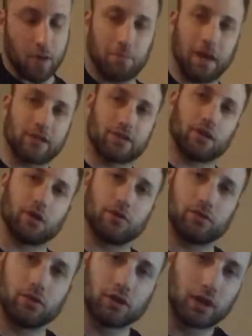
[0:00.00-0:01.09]
basically, though,
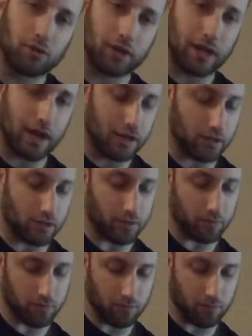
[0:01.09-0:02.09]
if you look at what that is,